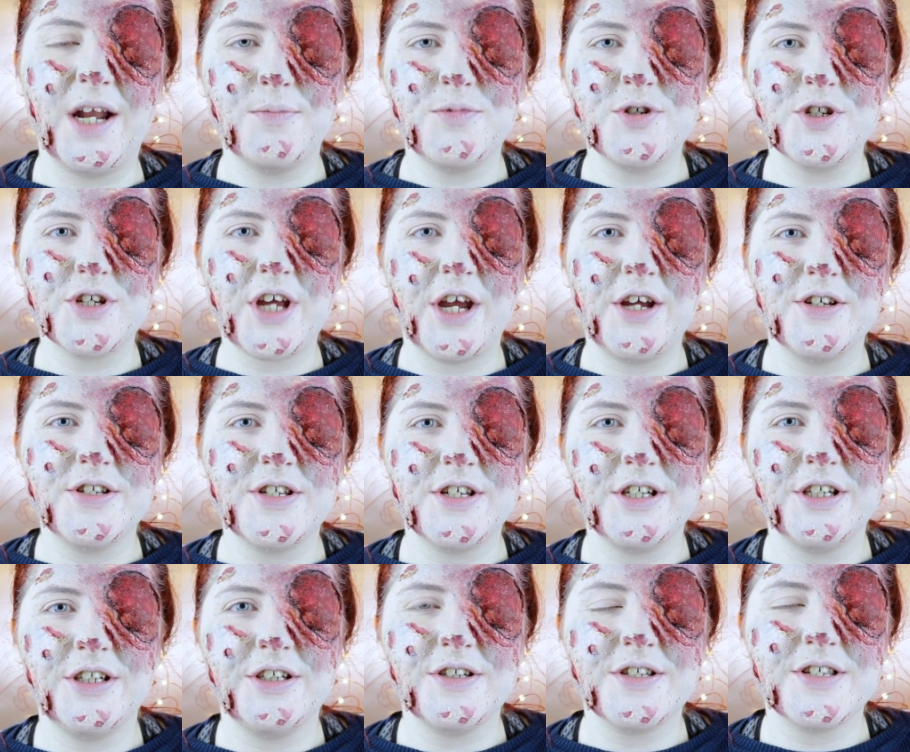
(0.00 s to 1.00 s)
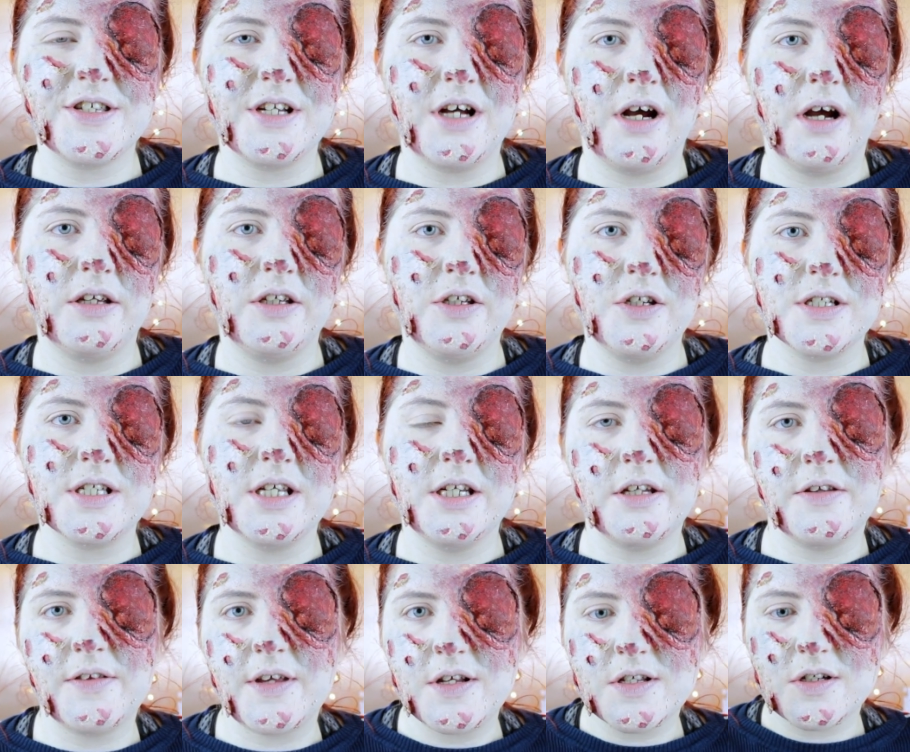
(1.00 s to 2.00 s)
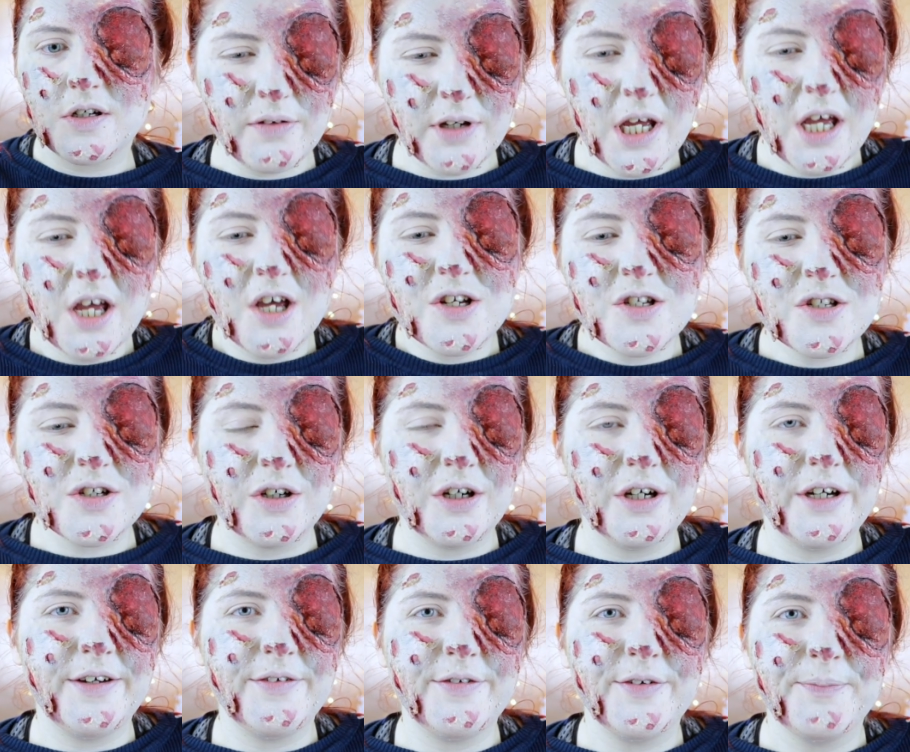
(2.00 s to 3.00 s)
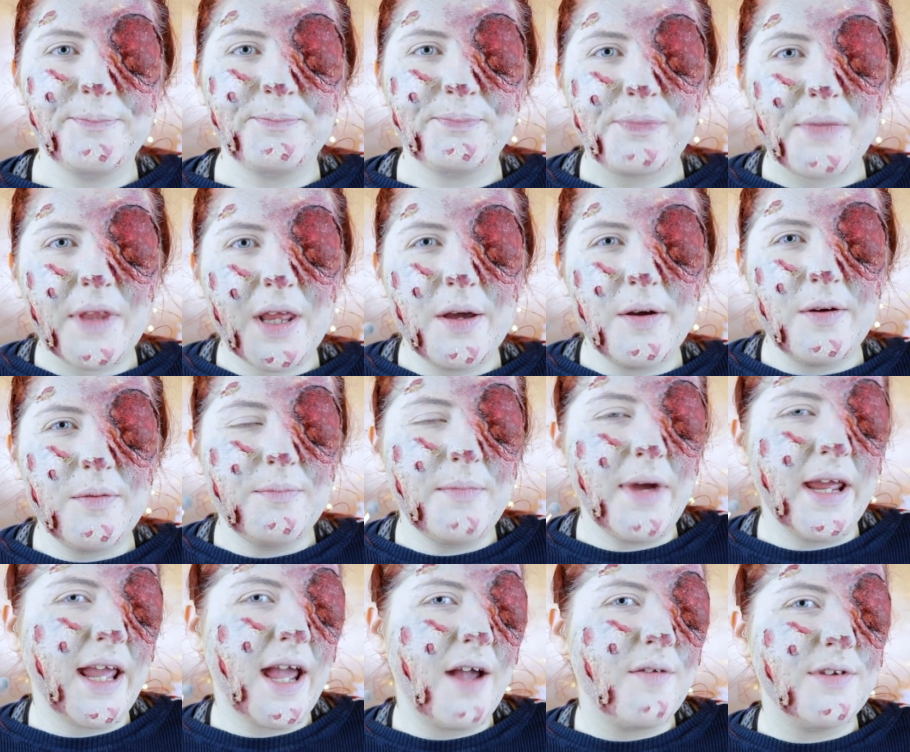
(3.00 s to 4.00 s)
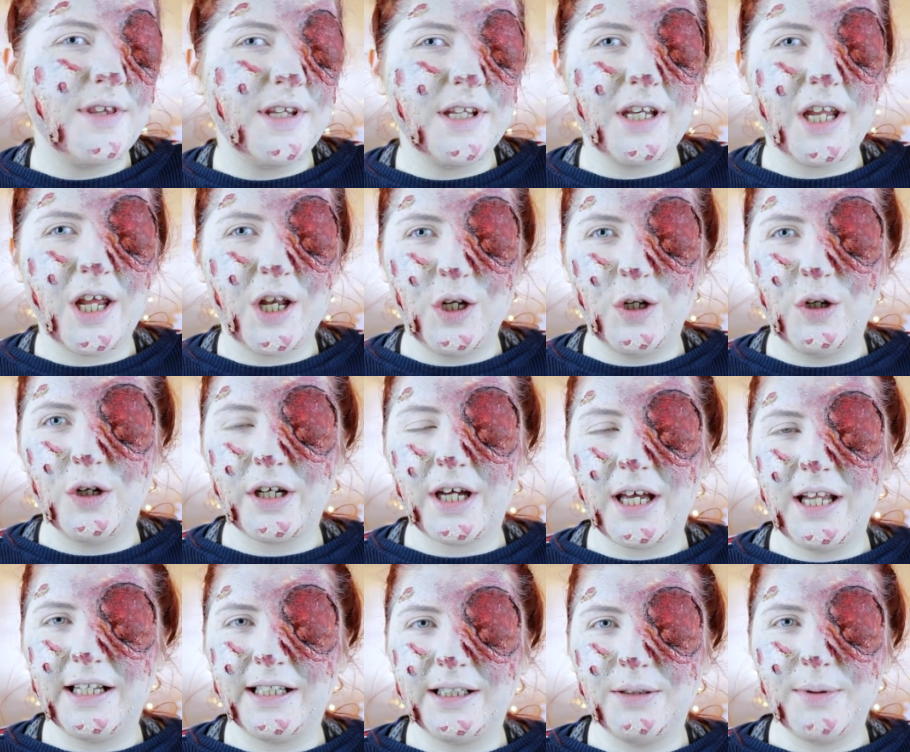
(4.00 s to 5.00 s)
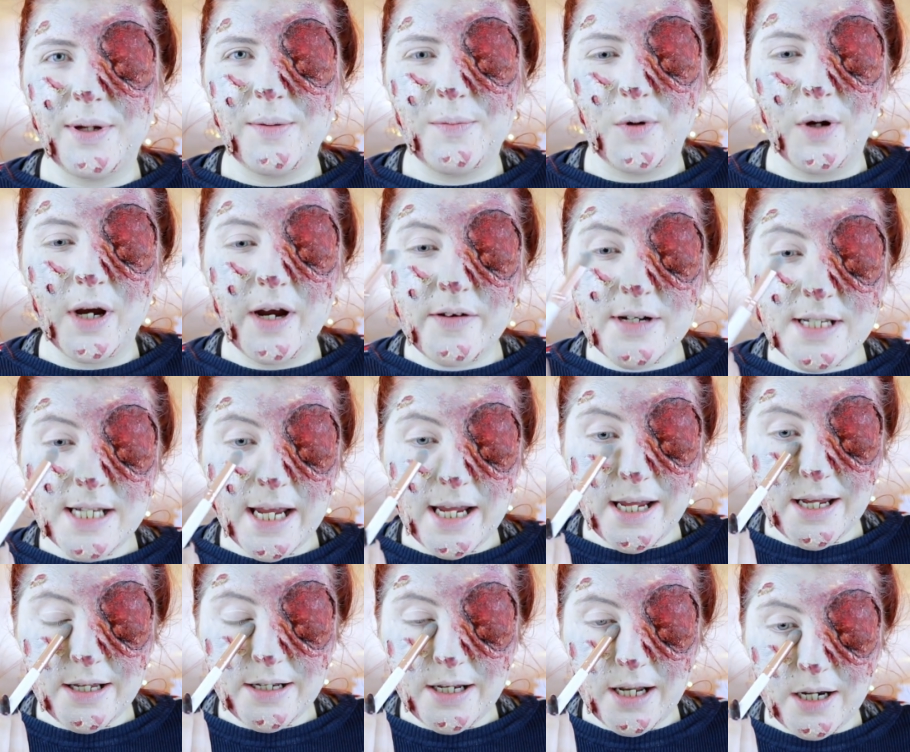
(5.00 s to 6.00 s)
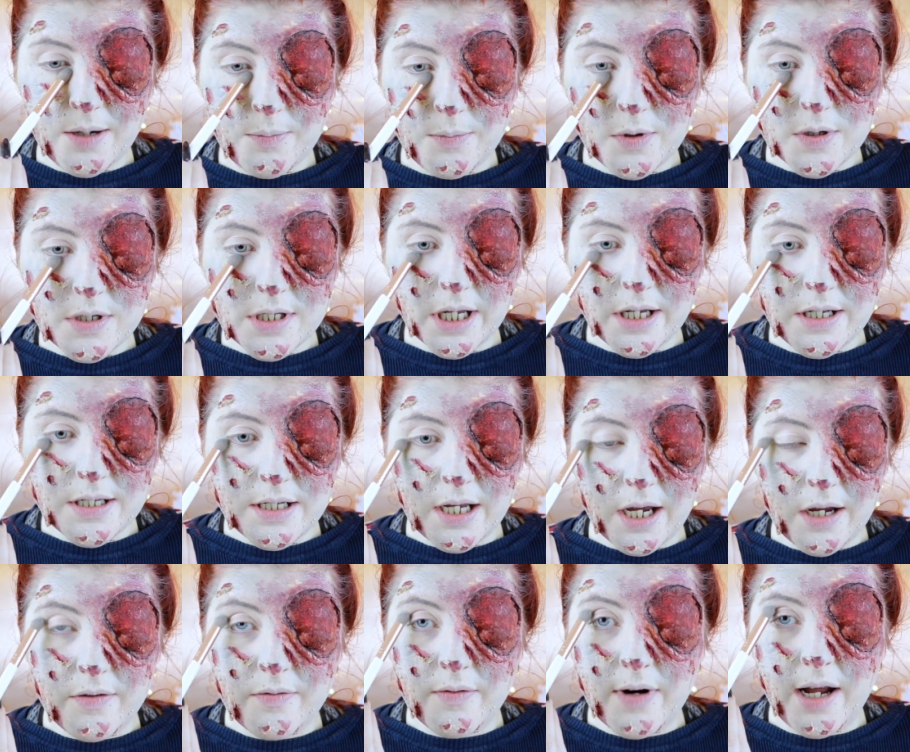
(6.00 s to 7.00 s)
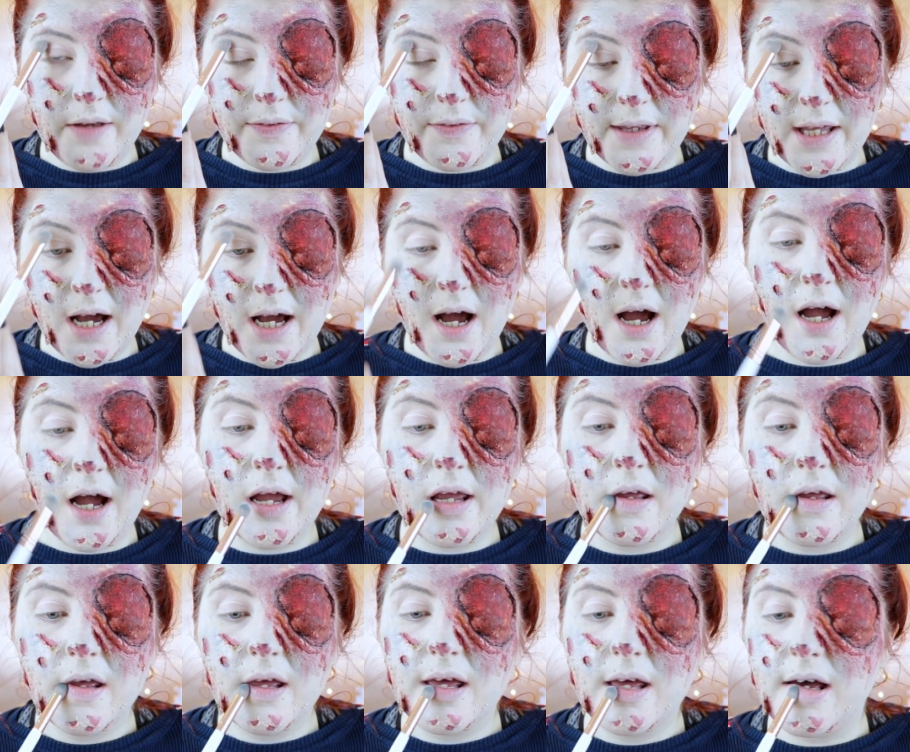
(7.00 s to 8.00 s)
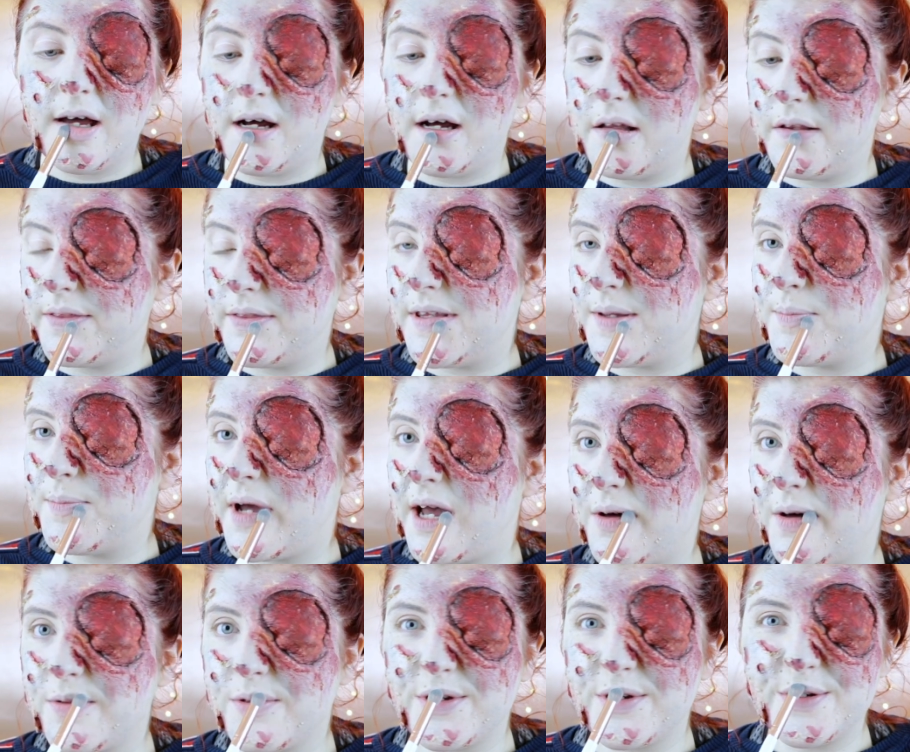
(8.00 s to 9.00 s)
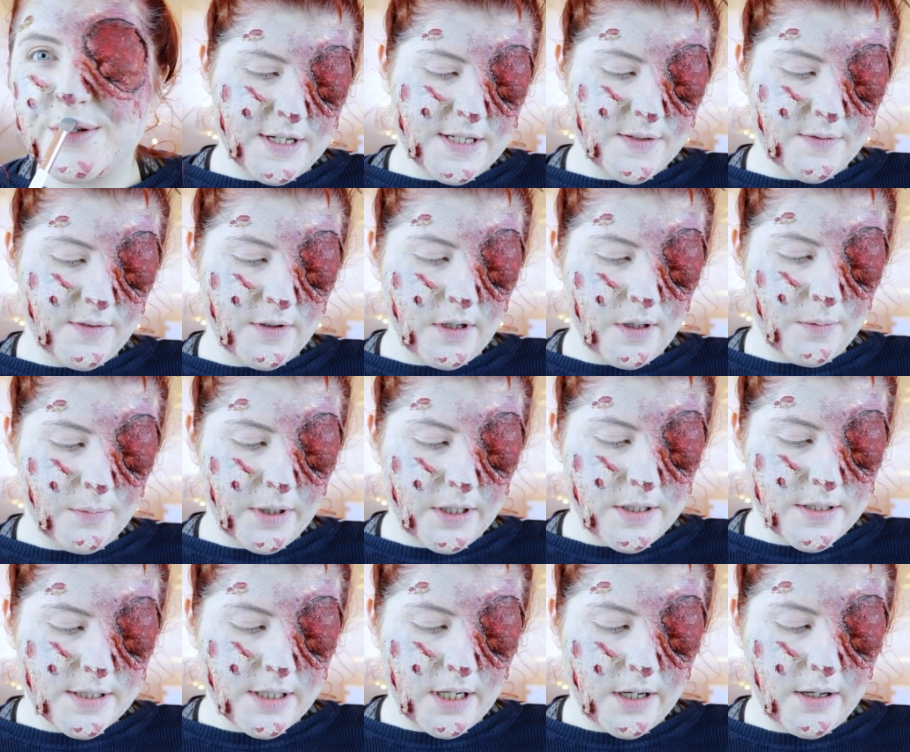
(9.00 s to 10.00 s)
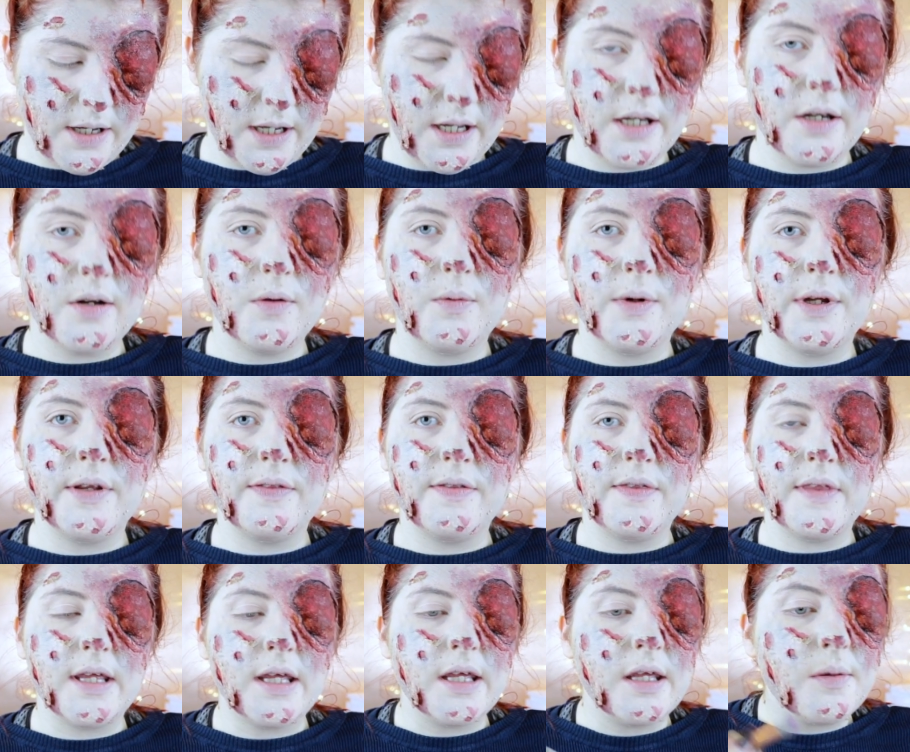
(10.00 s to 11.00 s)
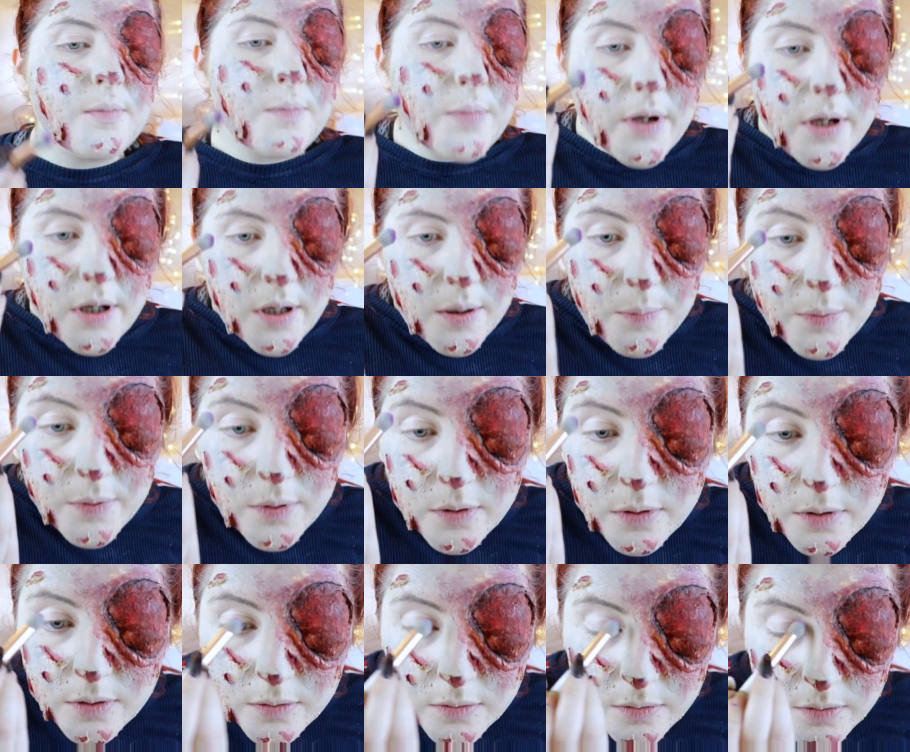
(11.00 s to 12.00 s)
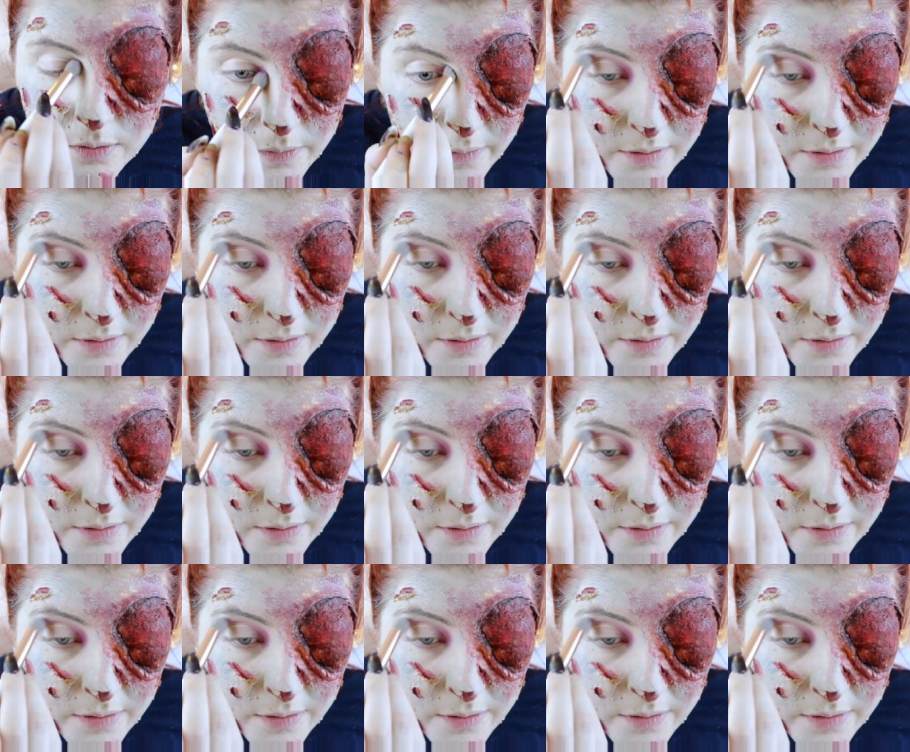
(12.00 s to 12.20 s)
I'm just going to start using those colours, sort of make everything look a little bit more irritated, and I'm also going to go around the eye and the mouth. First of all, I'm going to go in with the purple.